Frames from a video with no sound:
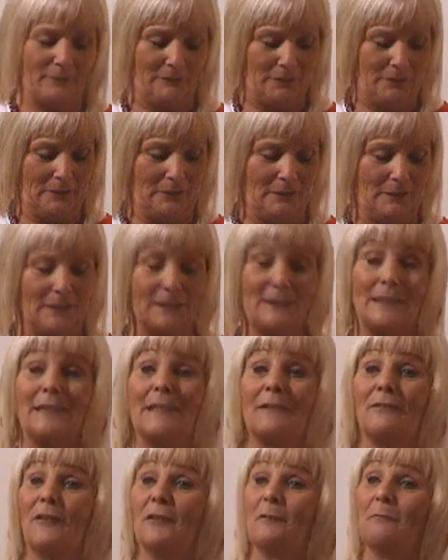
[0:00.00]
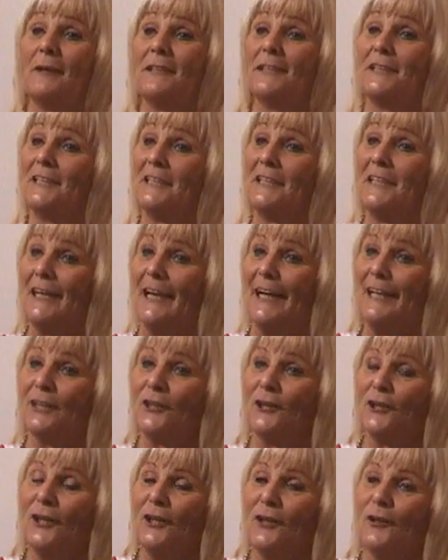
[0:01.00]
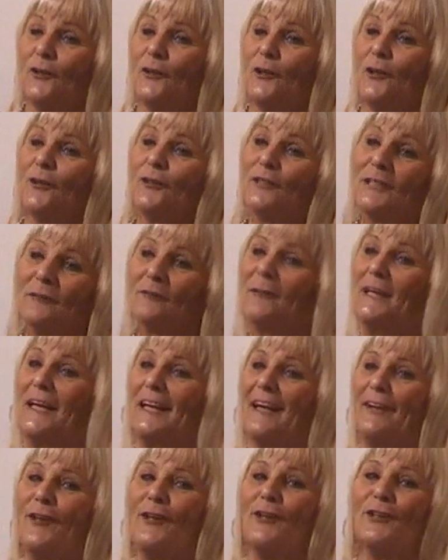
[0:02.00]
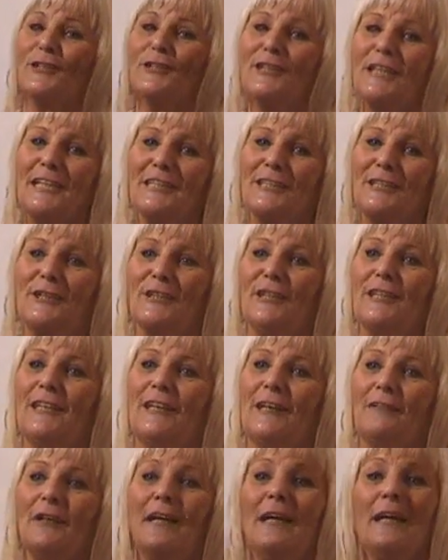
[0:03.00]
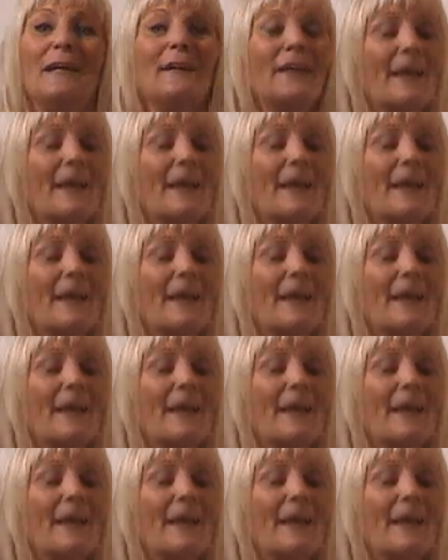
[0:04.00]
"Oh, for goodness sake, I've got a bus to catch," you know what I mean, and that you're sending the love,